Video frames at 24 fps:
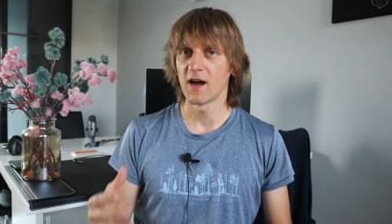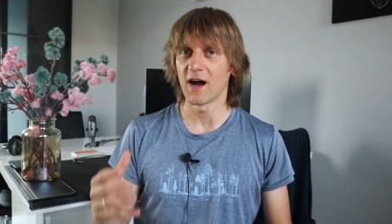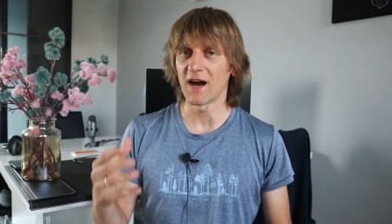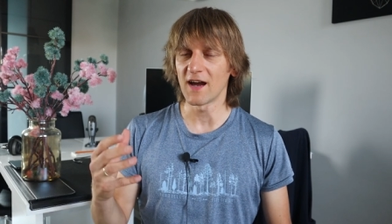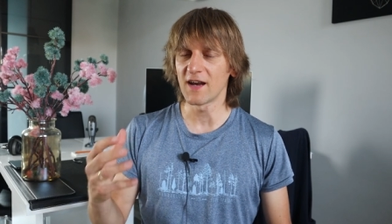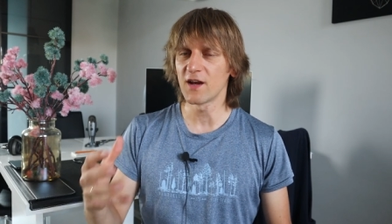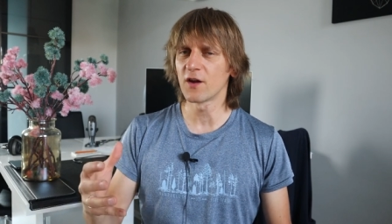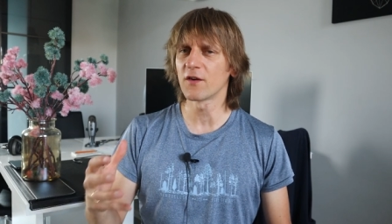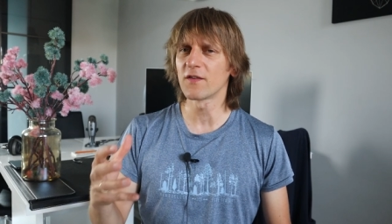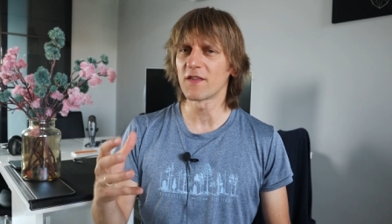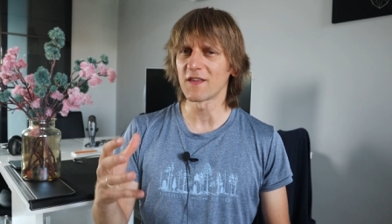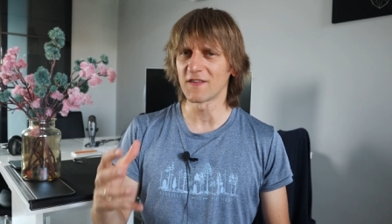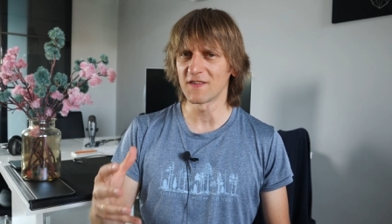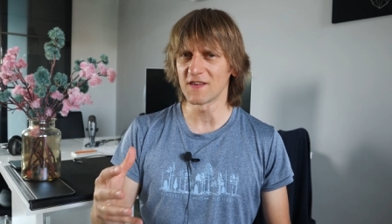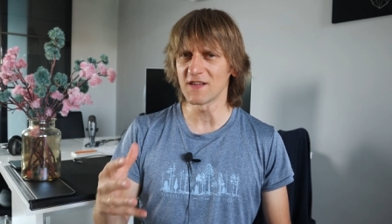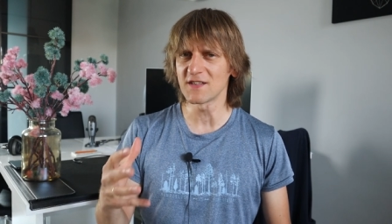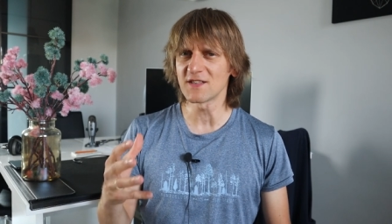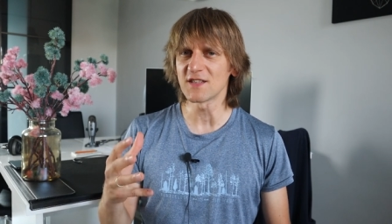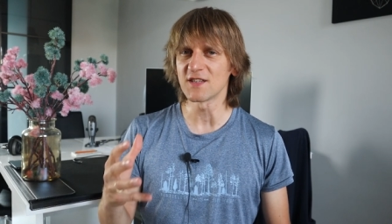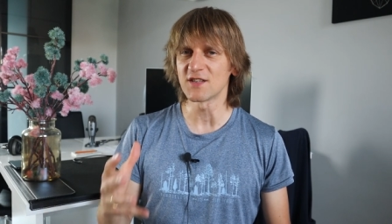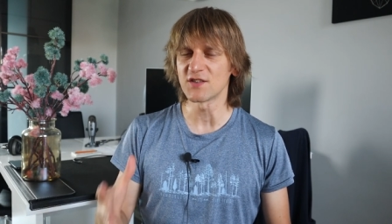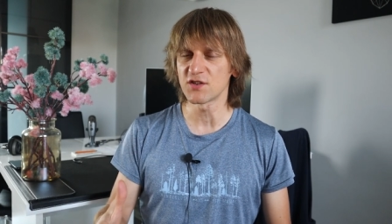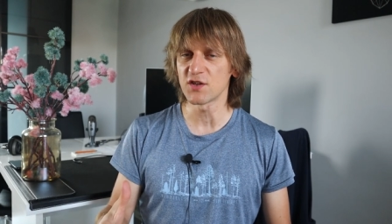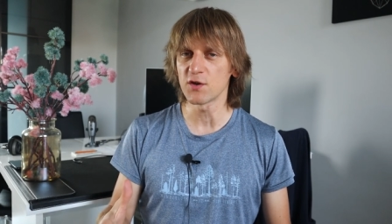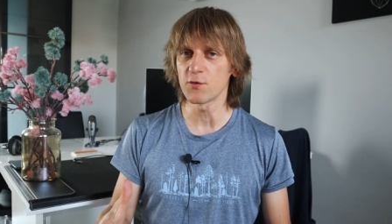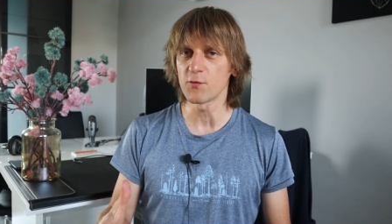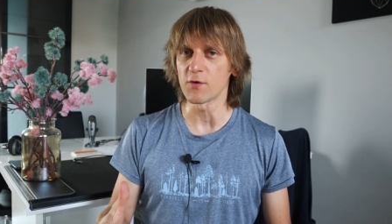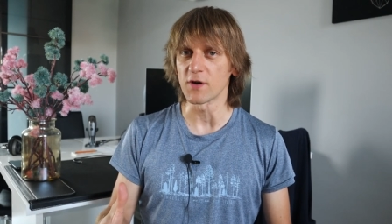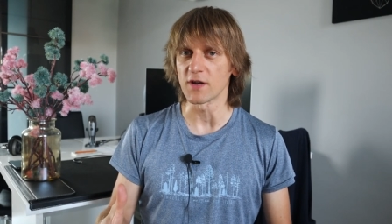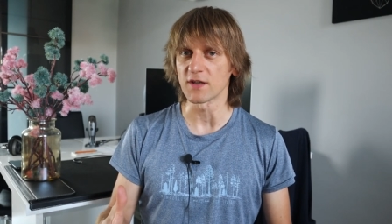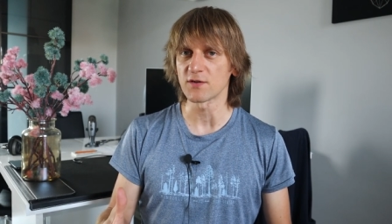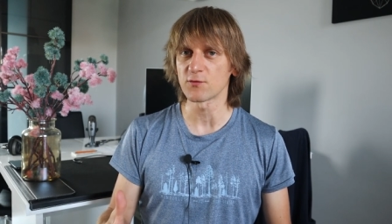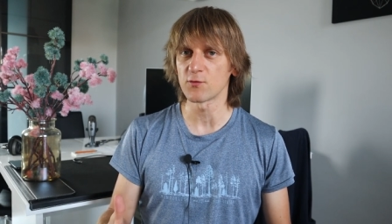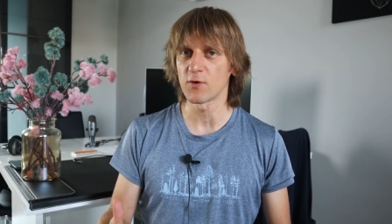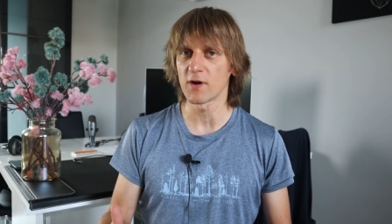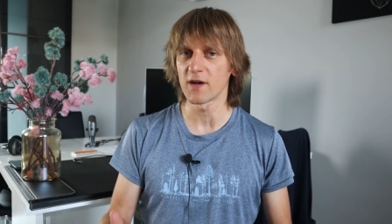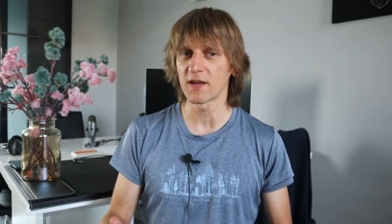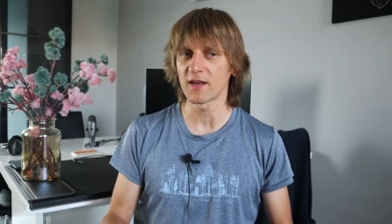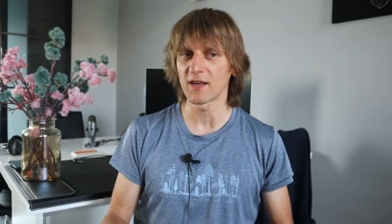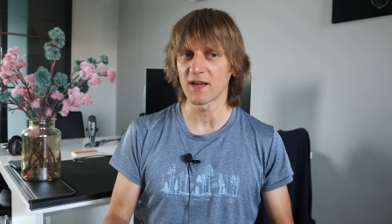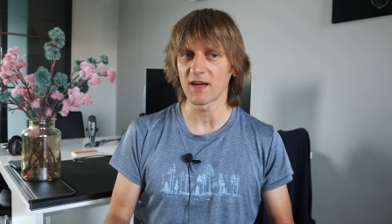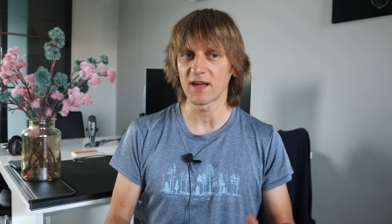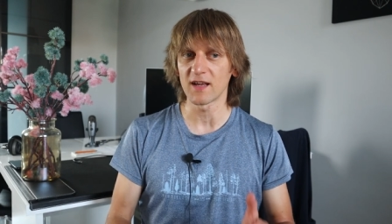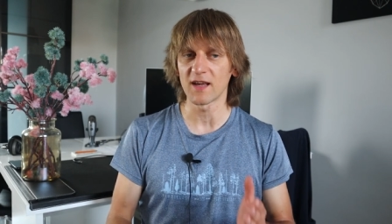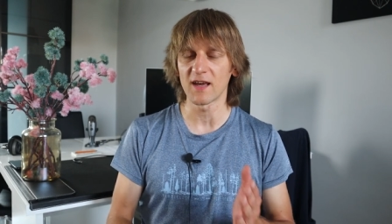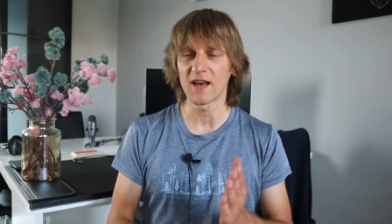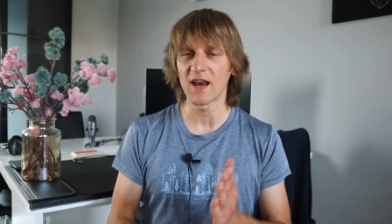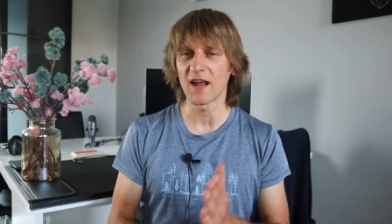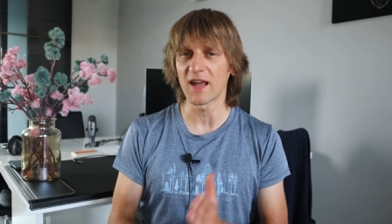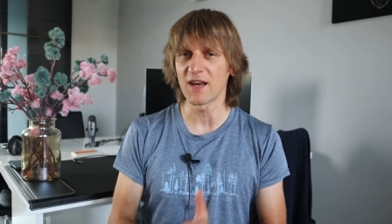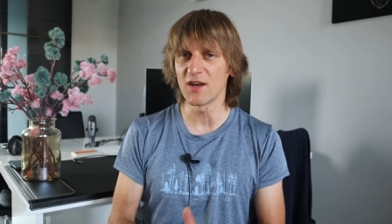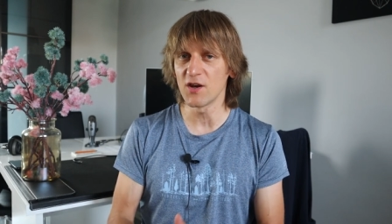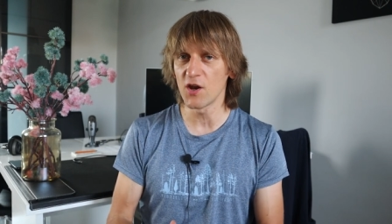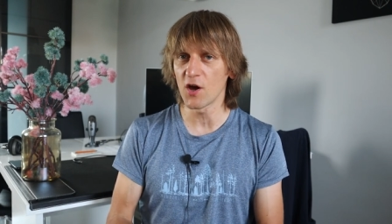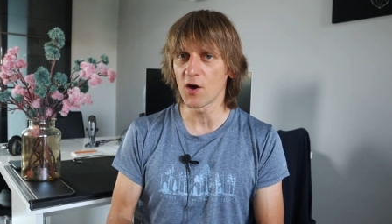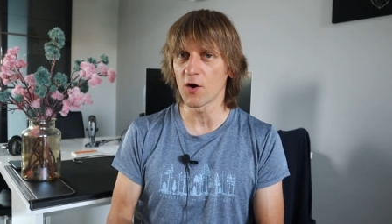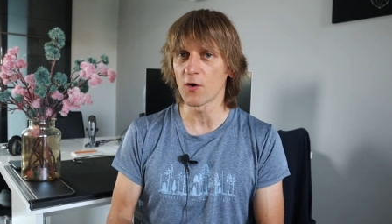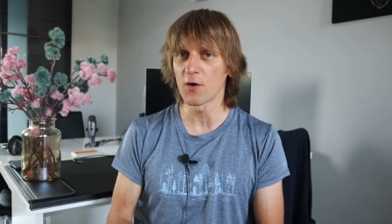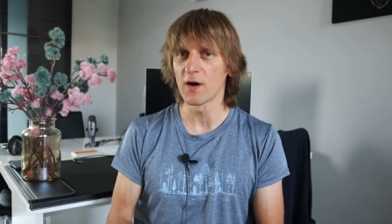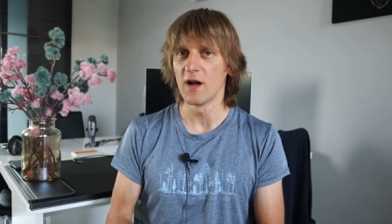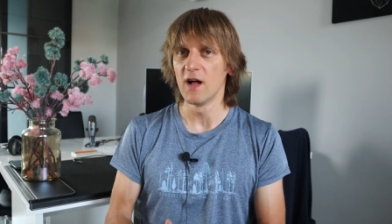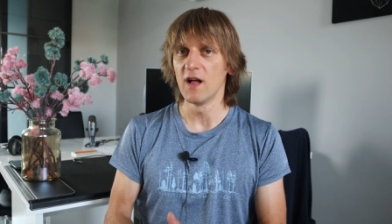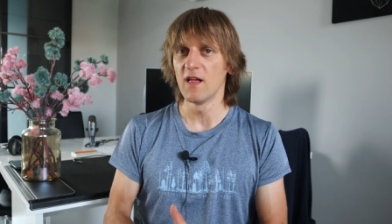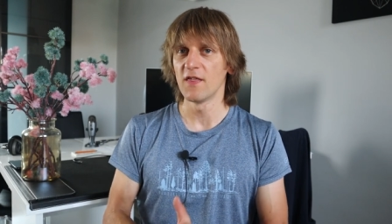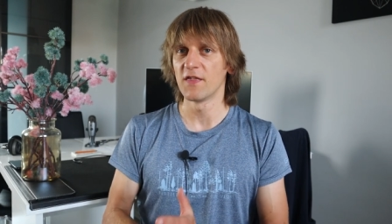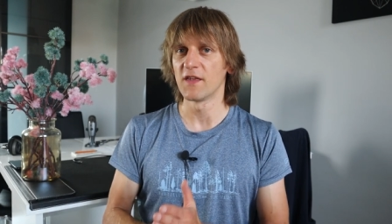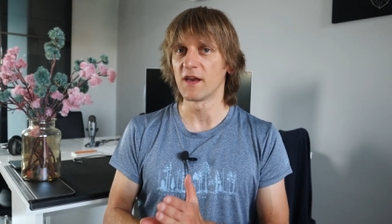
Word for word: I know that this is serious, right? And I know